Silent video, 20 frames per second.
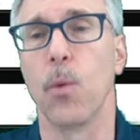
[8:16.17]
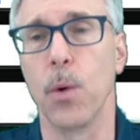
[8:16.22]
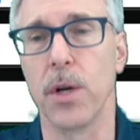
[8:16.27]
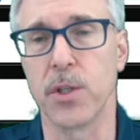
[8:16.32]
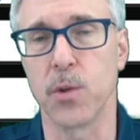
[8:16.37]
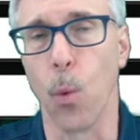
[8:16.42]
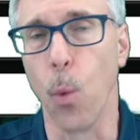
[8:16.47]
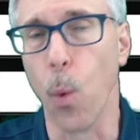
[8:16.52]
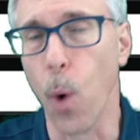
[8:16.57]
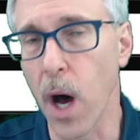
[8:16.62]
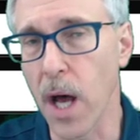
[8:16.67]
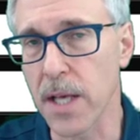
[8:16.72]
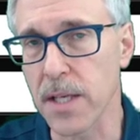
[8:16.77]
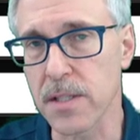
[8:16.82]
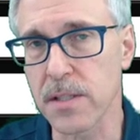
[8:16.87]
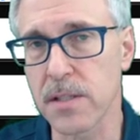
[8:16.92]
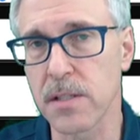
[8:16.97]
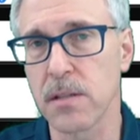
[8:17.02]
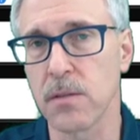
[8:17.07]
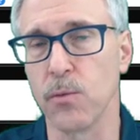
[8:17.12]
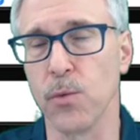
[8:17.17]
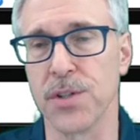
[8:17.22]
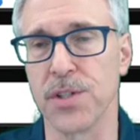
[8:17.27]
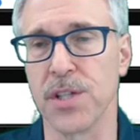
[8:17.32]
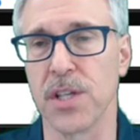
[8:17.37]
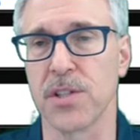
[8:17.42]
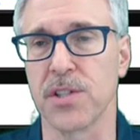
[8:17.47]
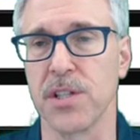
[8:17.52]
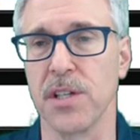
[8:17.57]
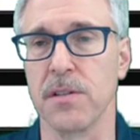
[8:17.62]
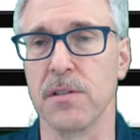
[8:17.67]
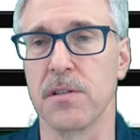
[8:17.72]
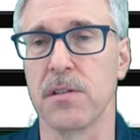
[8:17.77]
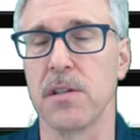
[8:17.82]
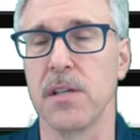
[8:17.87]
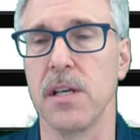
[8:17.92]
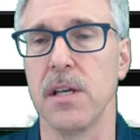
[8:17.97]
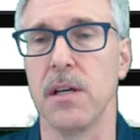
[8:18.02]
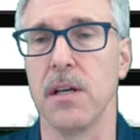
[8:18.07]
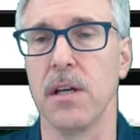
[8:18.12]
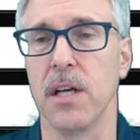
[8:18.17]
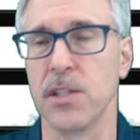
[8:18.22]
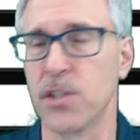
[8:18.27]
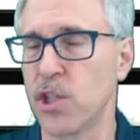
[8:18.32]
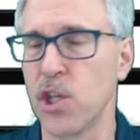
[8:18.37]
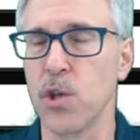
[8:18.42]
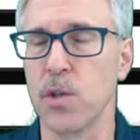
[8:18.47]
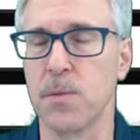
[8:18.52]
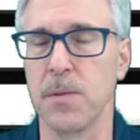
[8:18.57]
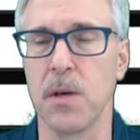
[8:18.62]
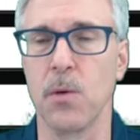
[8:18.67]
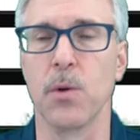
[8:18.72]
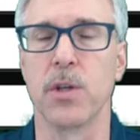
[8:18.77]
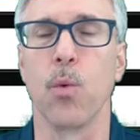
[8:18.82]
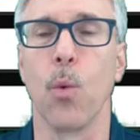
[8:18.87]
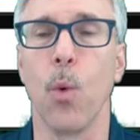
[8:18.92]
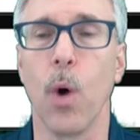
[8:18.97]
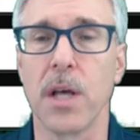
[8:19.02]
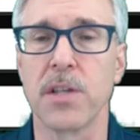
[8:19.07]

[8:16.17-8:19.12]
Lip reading: which was which